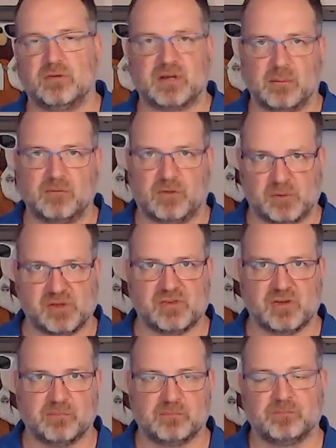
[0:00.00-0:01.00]
You have a couple of options
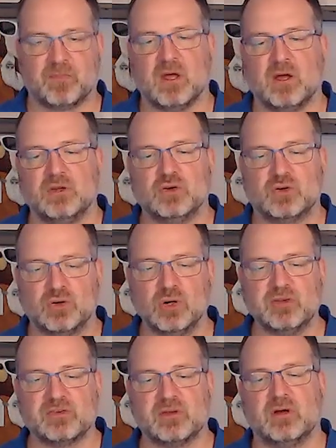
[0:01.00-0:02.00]
here. You
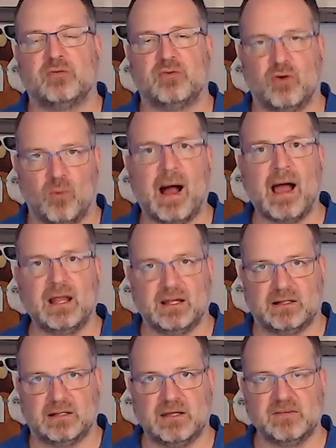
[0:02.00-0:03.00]
could, for a while
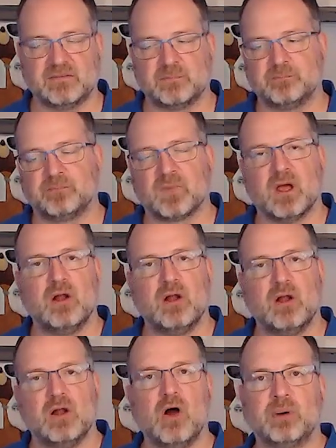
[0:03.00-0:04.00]
at least,
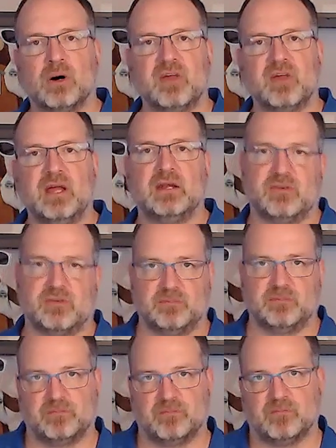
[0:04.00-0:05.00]
load both entities.
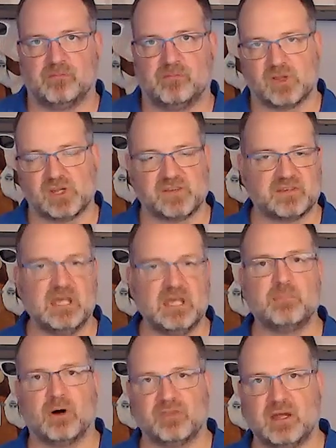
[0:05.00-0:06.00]
Just keep
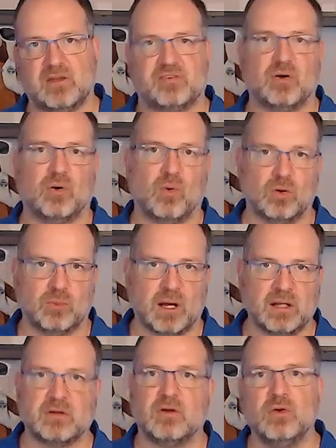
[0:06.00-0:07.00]
both entities, the old
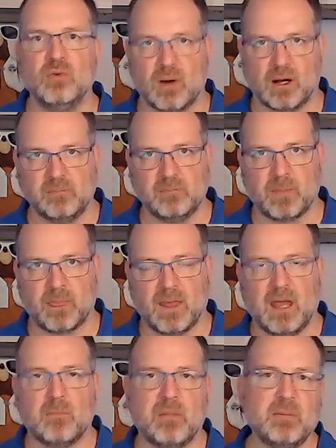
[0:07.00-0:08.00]
one and the new one.
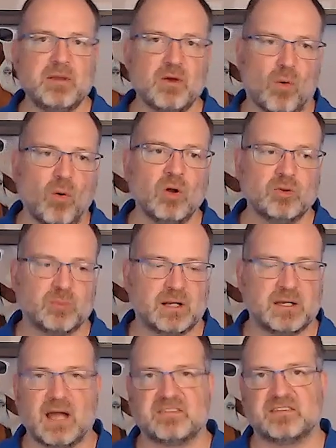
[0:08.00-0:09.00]
Maybe the old
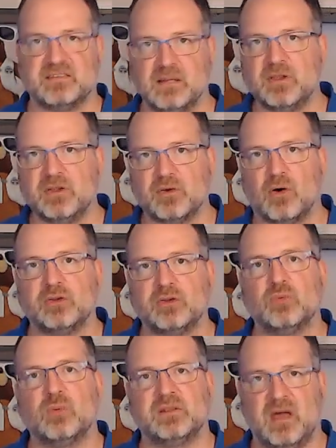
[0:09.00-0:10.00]
one, yes, is limited only
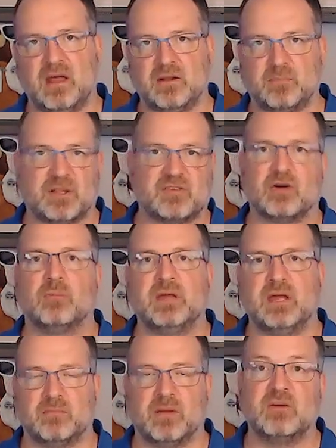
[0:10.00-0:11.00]
to 1 tenant, but so
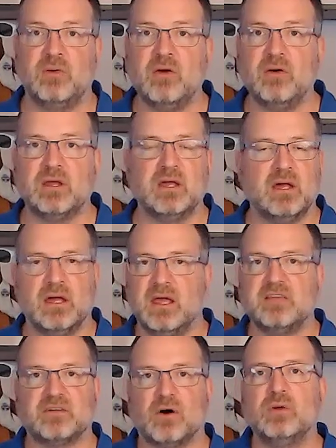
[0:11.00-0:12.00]
be it. My query
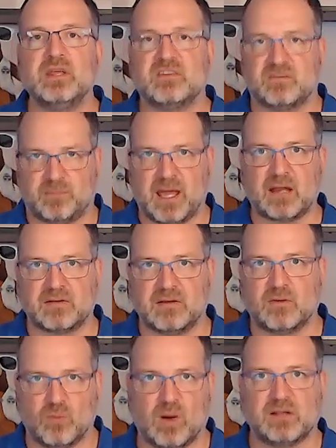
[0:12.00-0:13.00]
is only
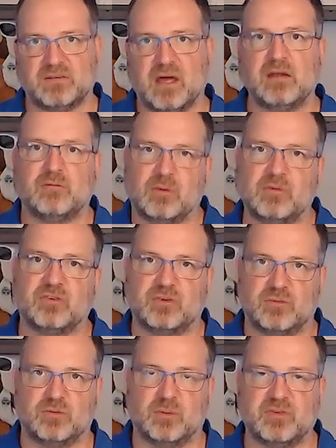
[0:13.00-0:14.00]
expecting 1 tenant from this
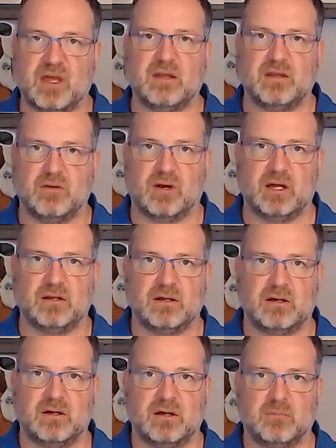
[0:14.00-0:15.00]
entity, right?
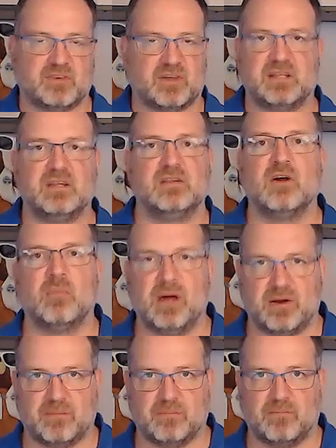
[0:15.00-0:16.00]
Because I didn't know
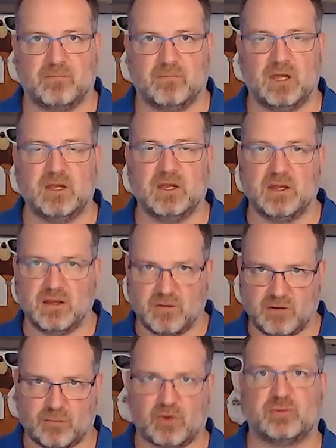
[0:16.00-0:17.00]
better in the
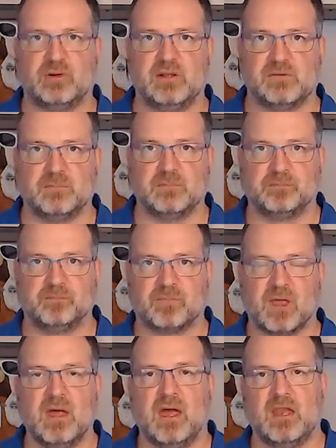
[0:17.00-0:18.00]
first release.
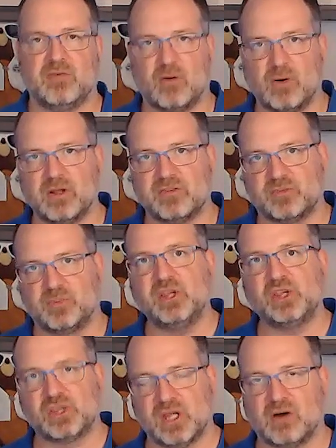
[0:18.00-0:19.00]
And if I want to
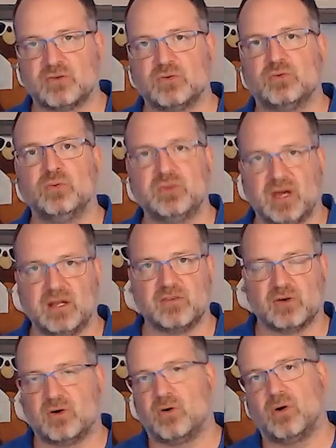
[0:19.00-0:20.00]
switch now to 2
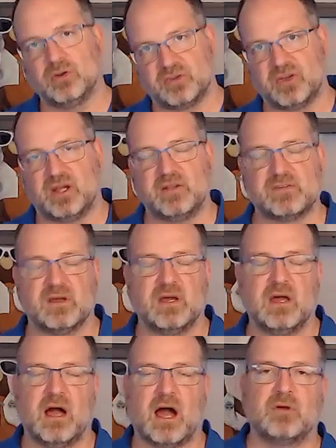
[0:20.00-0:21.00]
tenants or all your tenants,
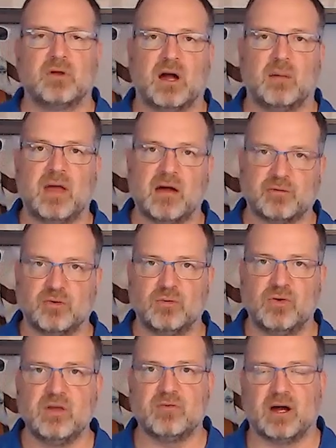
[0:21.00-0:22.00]
I have to
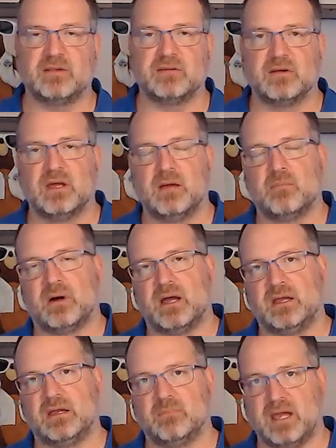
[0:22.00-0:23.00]
rewrite
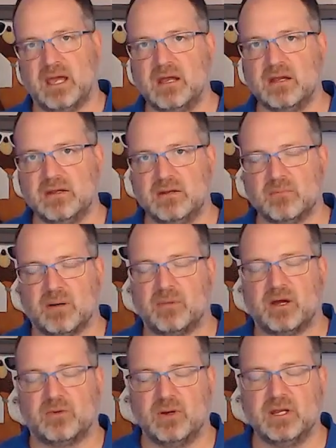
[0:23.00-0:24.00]
my entity,
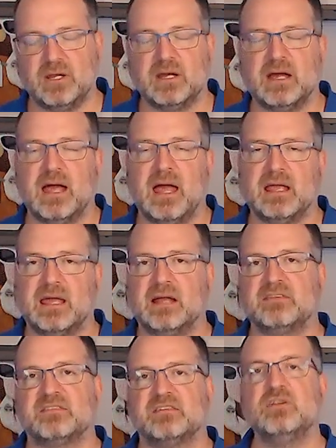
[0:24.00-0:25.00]
my query
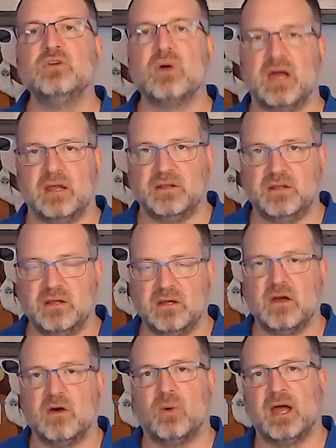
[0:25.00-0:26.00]
against the new entity
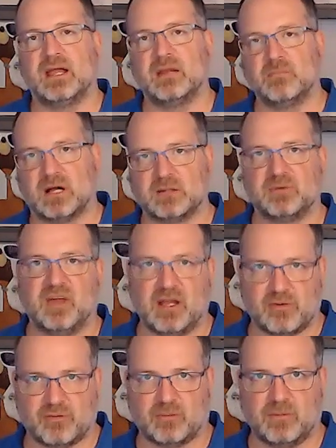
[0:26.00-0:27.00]
where I get multiple
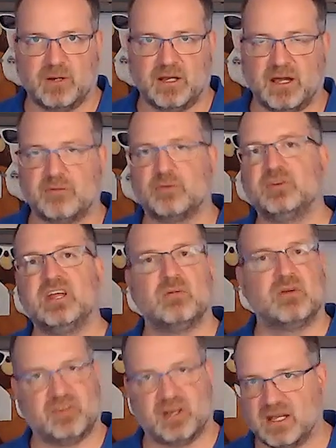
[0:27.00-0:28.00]
tenants from, and I have to deal
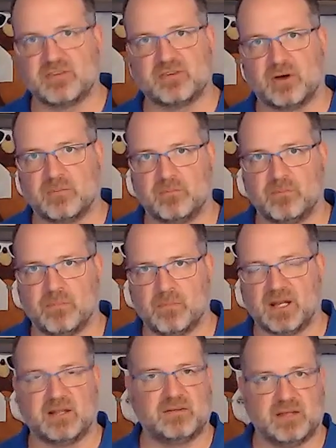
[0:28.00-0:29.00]
with that and so on.
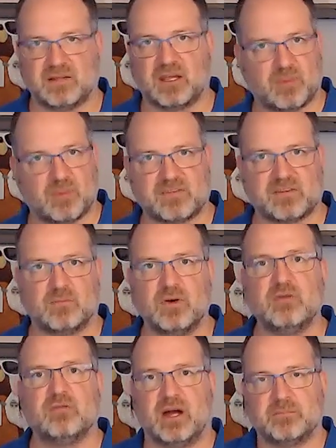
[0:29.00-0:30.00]
But that requires some
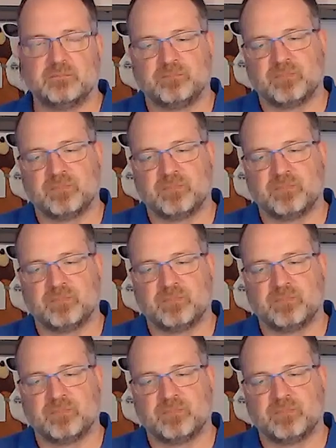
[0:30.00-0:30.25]
rewrite.